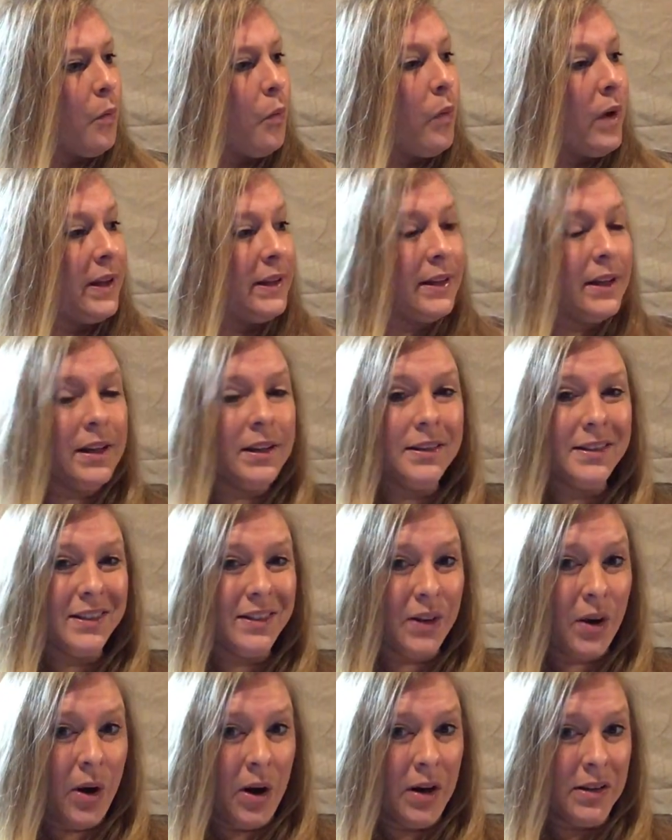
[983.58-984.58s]
When did it
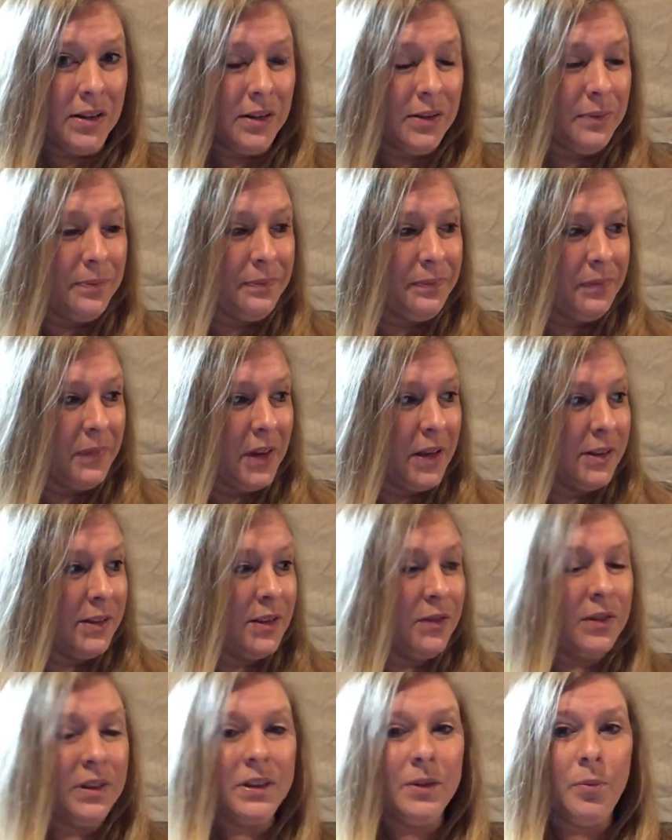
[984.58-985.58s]
start? Because
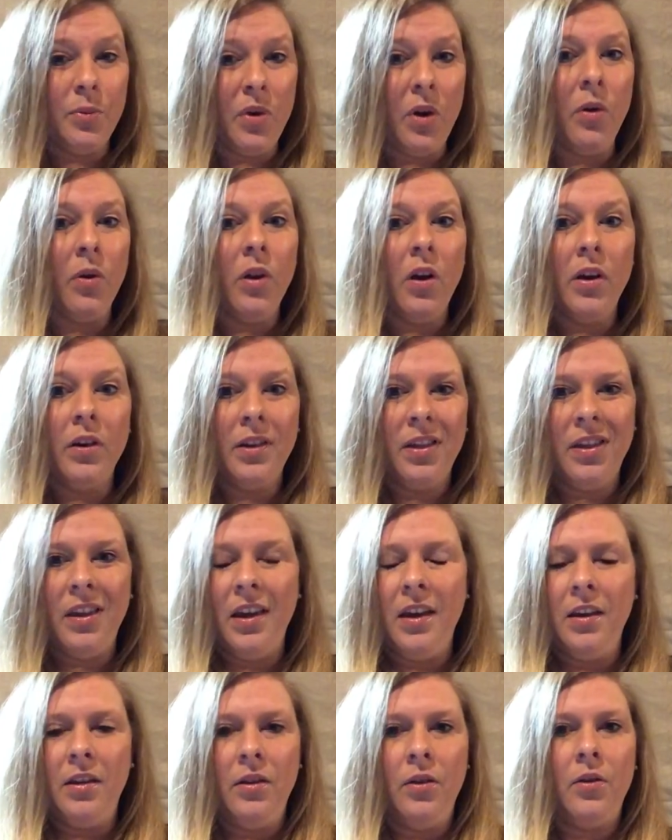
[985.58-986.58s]
if it's a prolonged
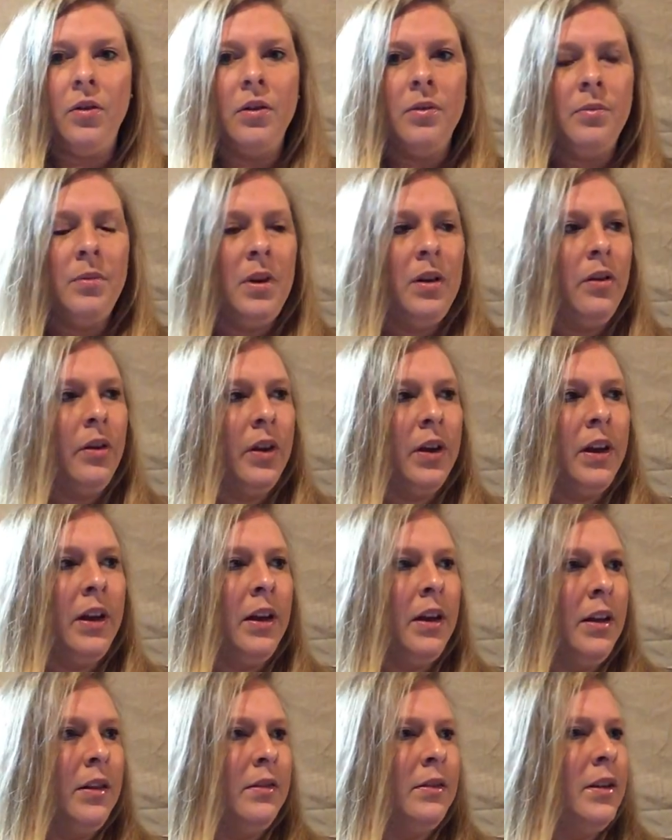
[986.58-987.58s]
thing, you could be
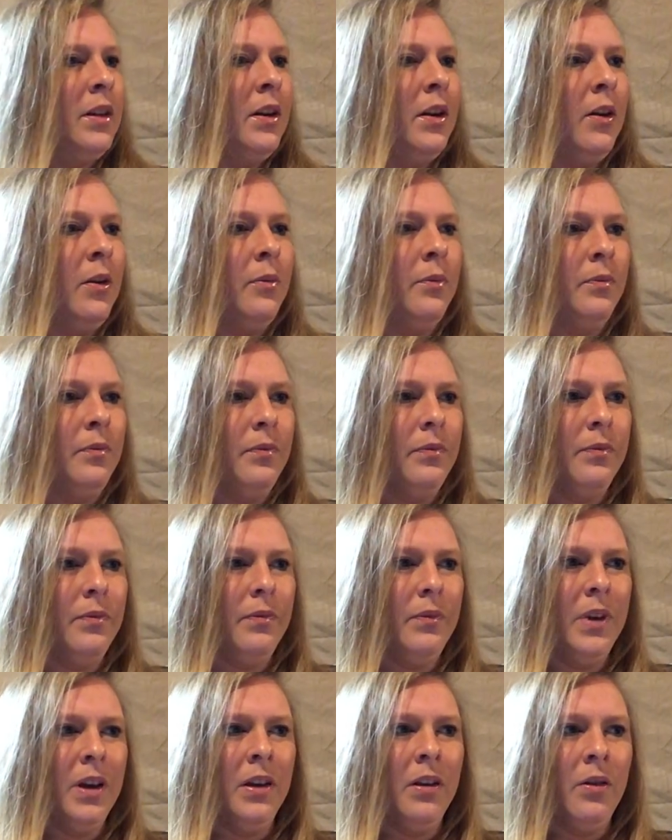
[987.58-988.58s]
looking at, you
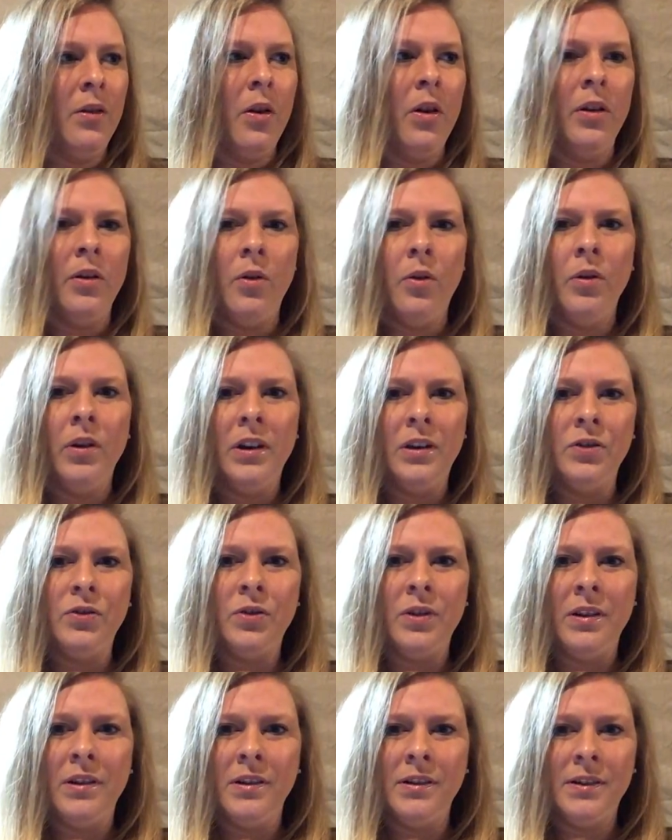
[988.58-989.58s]
know, an old
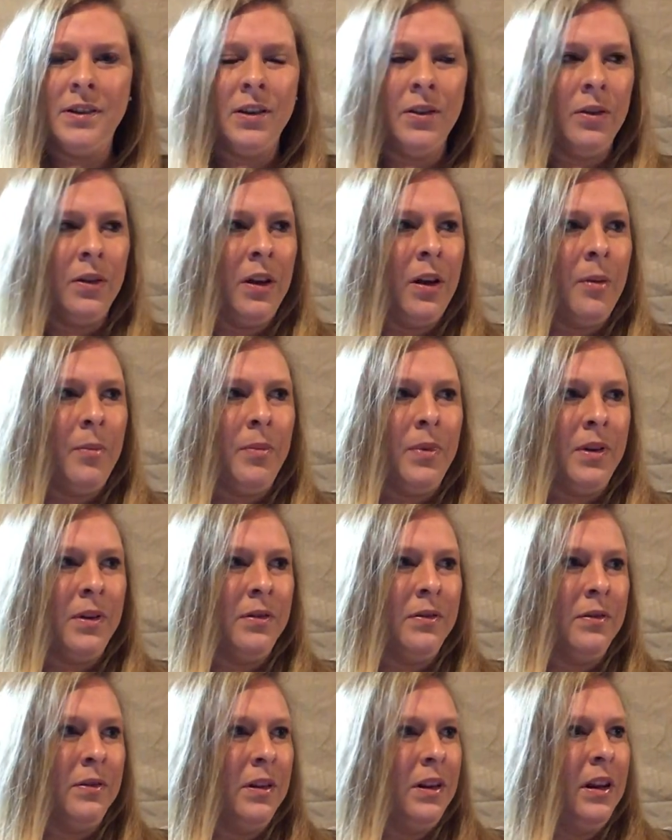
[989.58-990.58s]
injury that's healed up,
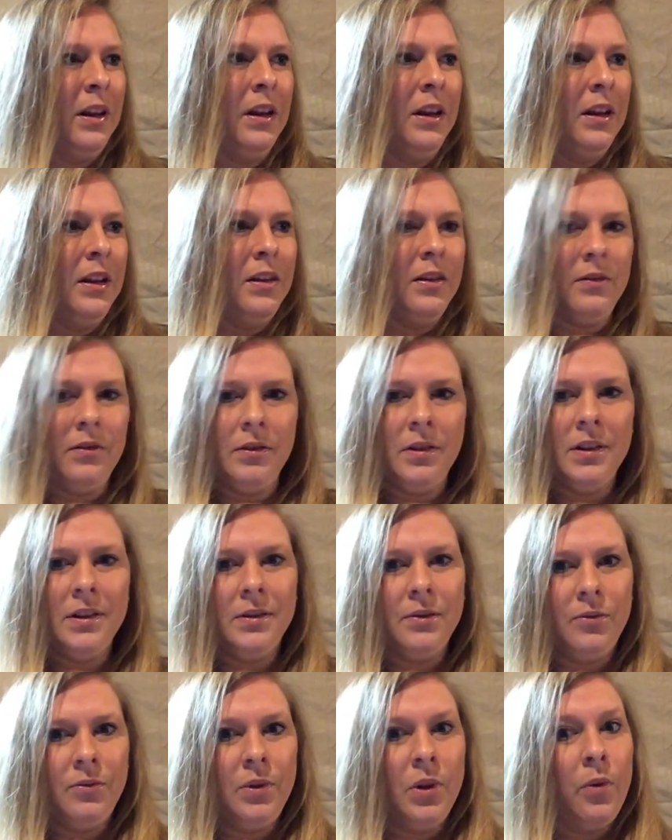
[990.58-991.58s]
and that
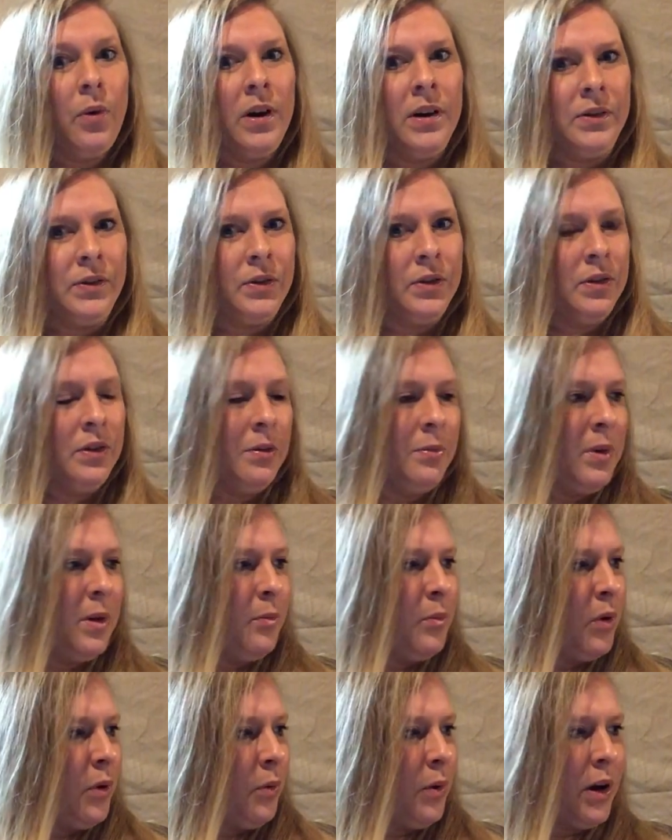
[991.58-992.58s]
requires a little
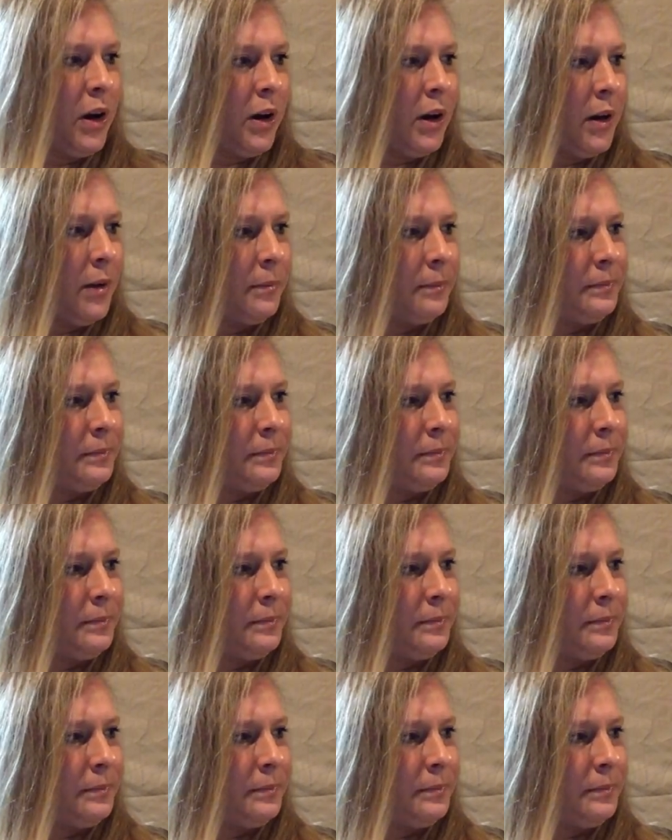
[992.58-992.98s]
bit more work.